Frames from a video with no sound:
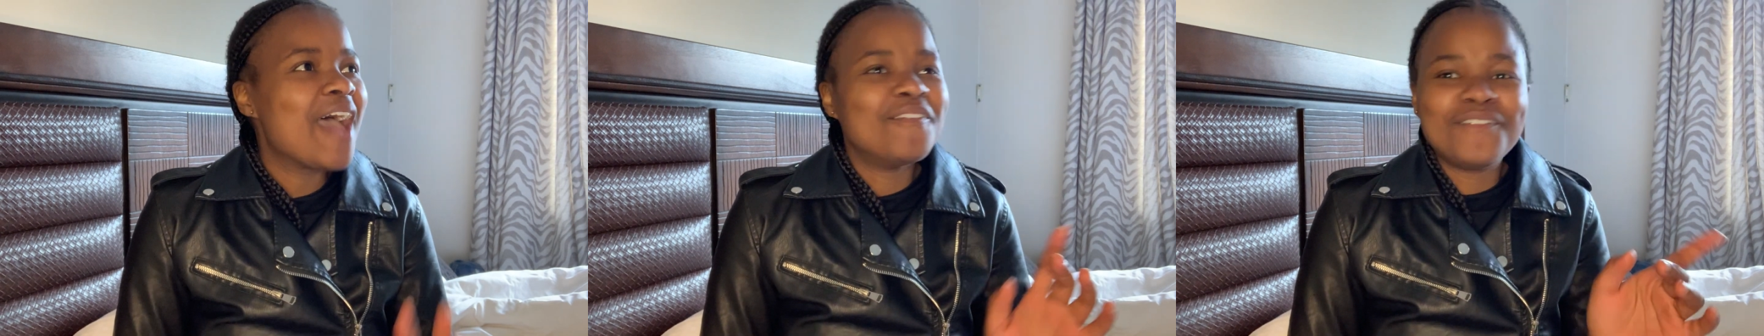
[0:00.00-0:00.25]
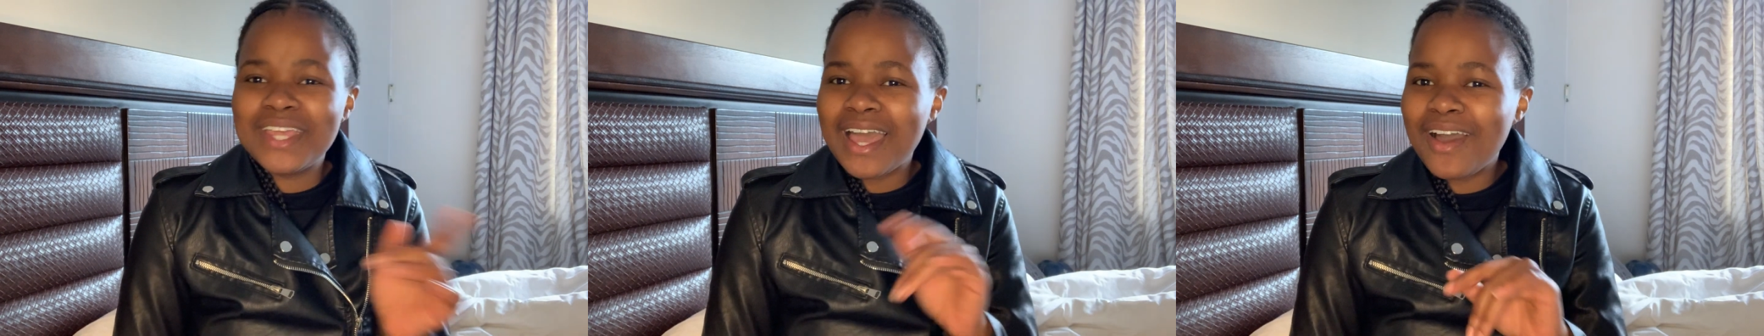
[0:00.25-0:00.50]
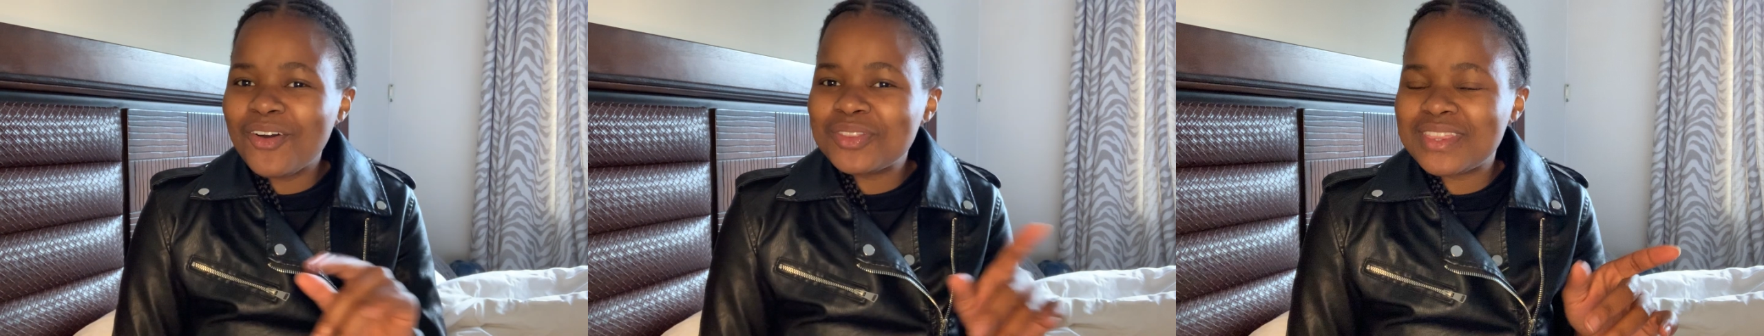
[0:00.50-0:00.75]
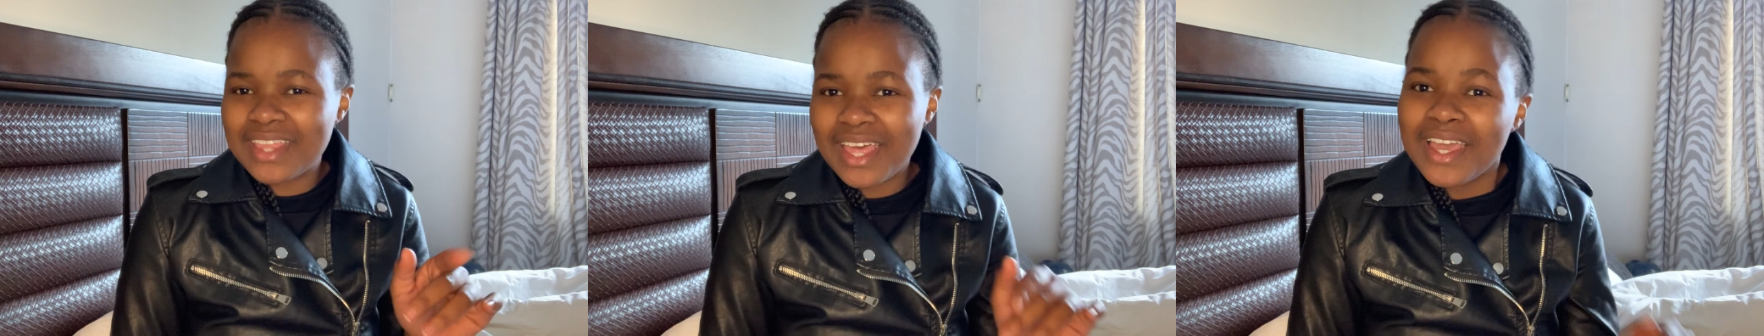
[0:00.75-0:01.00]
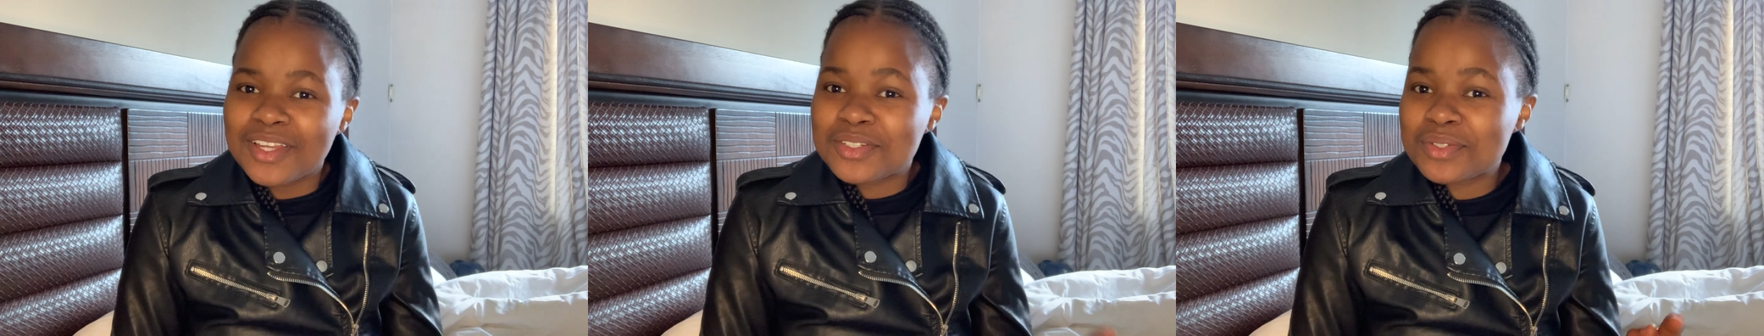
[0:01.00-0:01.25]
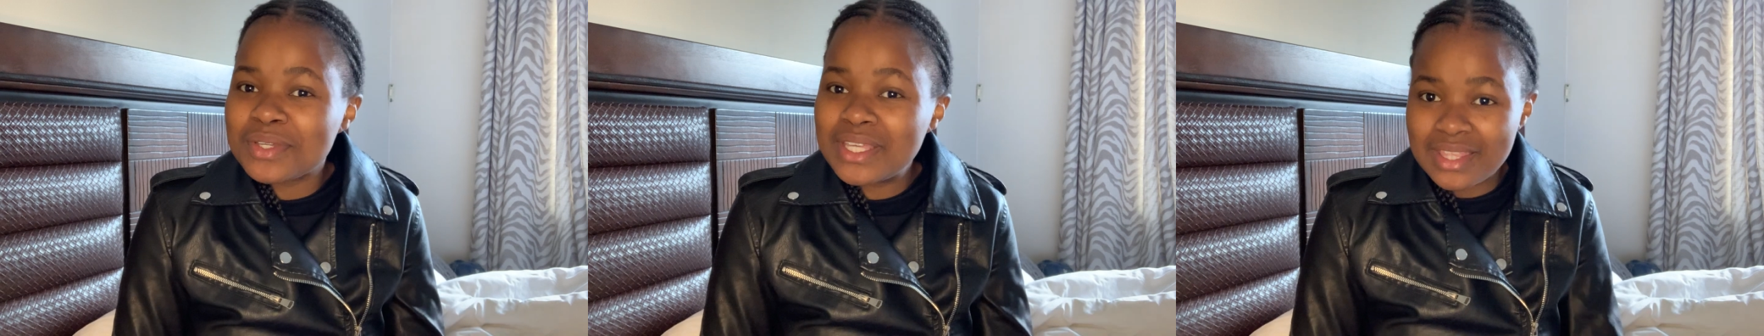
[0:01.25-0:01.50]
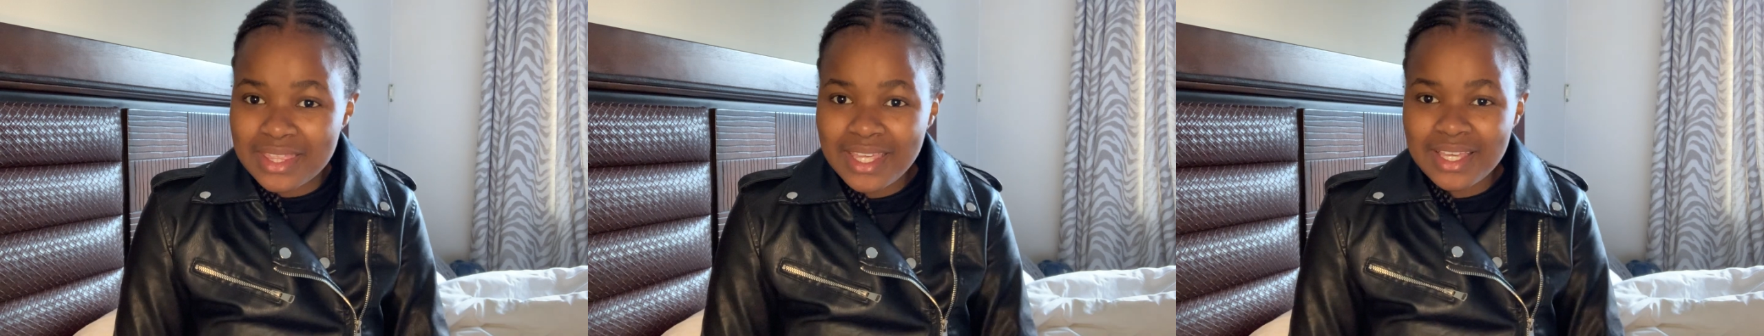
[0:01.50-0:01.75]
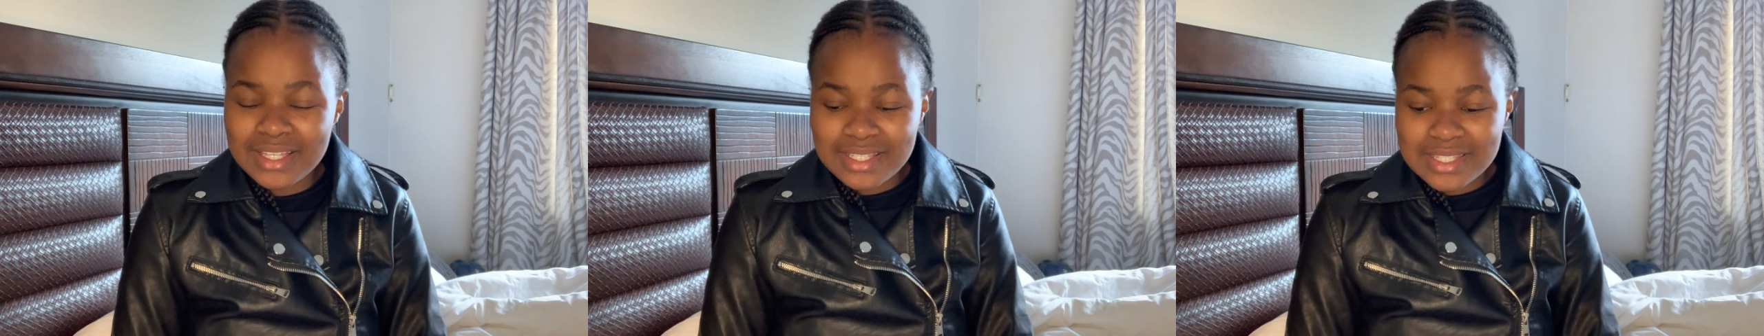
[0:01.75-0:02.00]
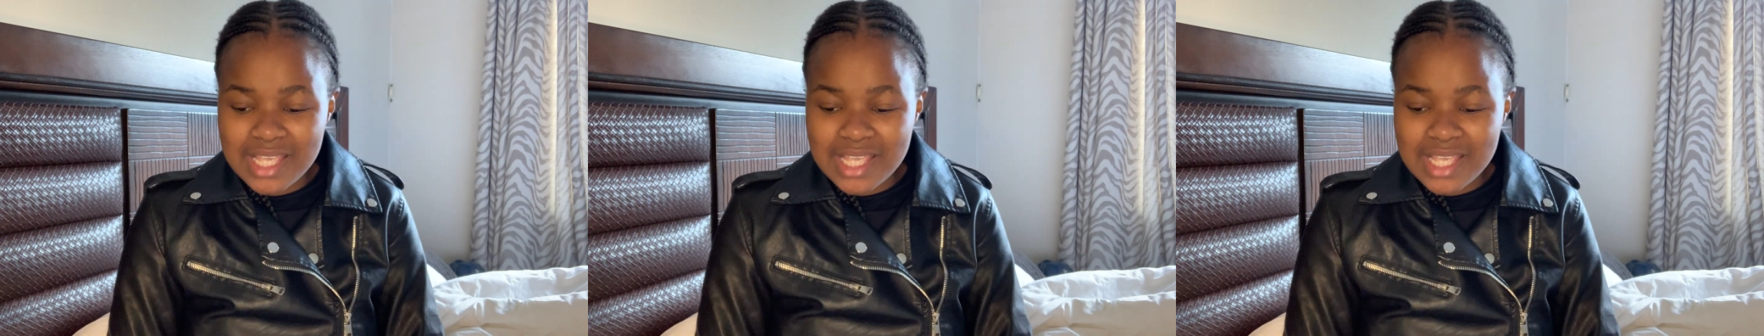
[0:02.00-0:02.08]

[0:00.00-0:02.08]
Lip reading: be out there doing things.